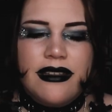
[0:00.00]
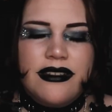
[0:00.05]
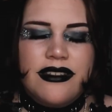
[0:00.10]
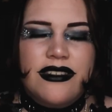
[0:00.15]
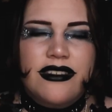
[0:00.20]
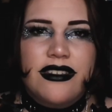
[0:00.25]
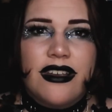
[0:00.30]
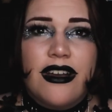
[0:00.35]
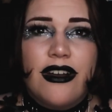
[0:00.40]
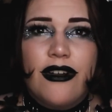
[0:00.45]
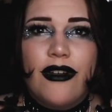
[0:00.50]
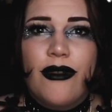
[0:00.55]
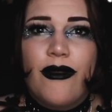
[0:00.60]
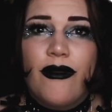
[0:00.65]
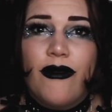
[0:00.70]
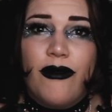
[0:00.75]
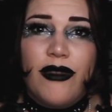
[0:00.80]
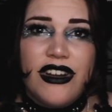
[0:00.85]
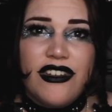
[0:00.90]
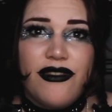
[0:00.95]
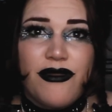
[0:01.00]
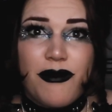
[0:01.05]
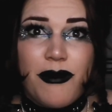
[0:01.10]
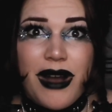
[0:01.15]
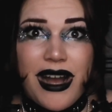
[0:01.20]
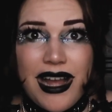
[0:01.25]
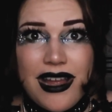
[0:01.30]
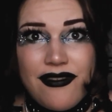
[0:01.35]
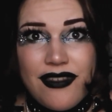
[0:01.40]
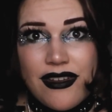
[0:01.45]
So one of
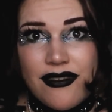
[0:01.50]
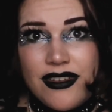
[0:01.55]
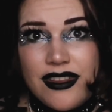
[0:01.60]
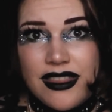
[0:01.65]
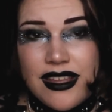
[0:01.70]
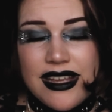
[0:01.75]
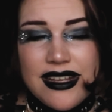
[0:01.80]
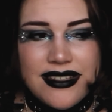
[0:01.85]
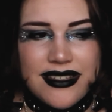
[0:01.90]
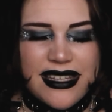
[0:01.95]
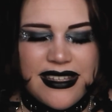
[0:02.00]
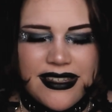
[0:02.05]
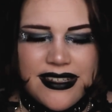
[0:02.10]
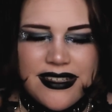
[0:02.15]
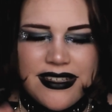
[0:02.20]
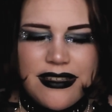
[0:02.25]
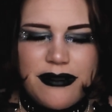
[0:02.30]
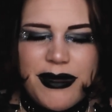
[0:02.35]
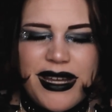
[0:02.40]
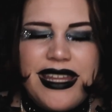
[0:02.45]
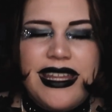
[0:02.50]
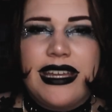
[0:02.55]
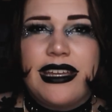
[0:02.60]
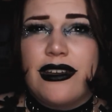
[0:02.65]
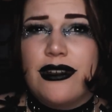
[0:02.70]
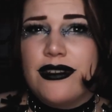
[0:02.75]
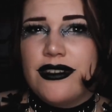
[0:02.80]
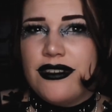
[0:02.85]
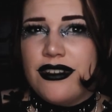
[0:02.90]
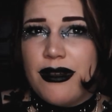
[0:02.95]
my favorite things, like this is my like
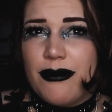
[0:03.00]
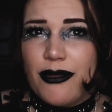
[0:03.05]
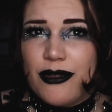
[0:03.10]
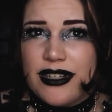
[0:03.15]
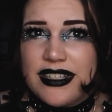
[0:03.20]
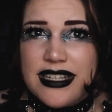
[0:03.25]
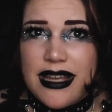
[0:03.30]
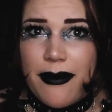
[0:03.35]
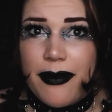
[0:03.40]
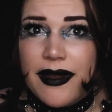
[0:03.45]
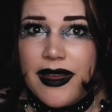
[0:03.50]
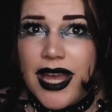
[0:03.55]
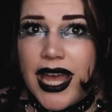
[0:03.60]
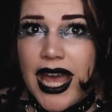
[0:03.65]
go-to #1 tip,